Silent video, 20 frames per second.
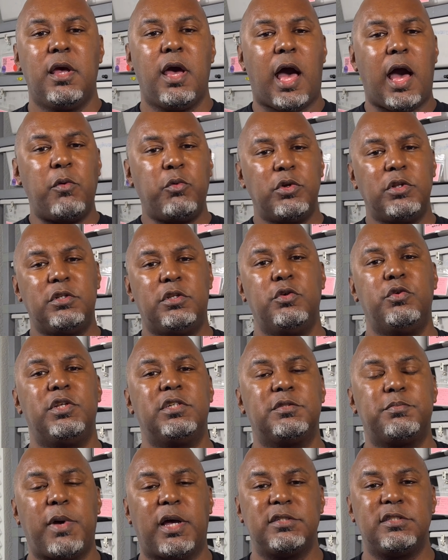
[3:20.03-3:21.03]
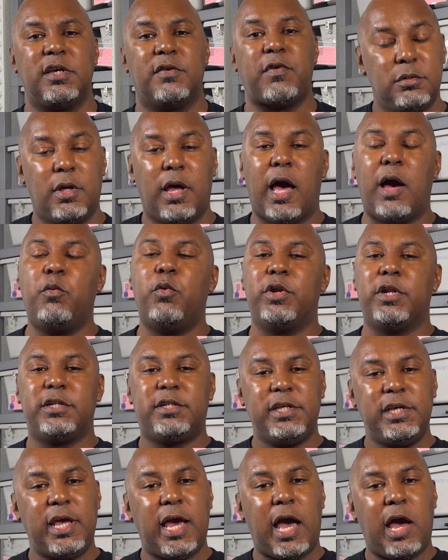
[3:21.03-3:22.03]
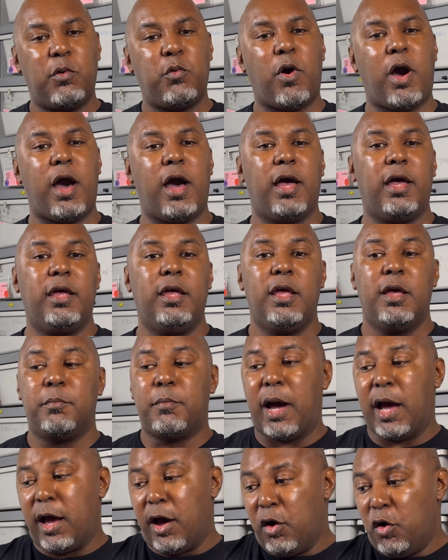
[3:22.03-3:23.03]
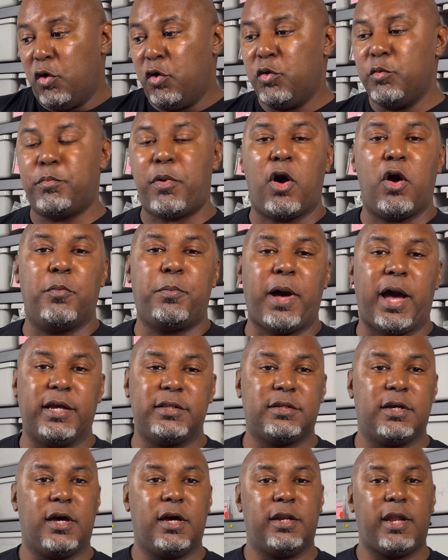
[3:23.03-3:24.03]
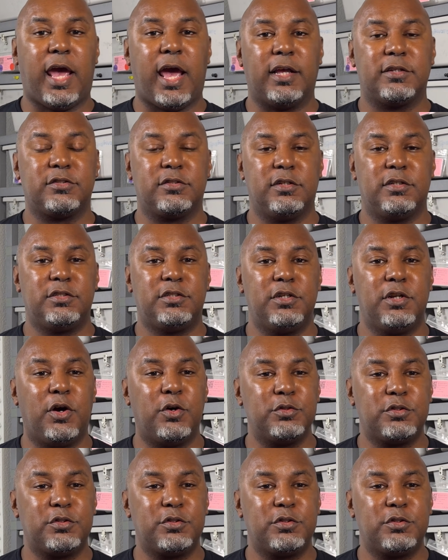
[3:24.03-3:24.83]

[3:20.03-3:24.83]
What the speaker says: I want to do this myself. I want to DIY my own ball python hatchlings, you know?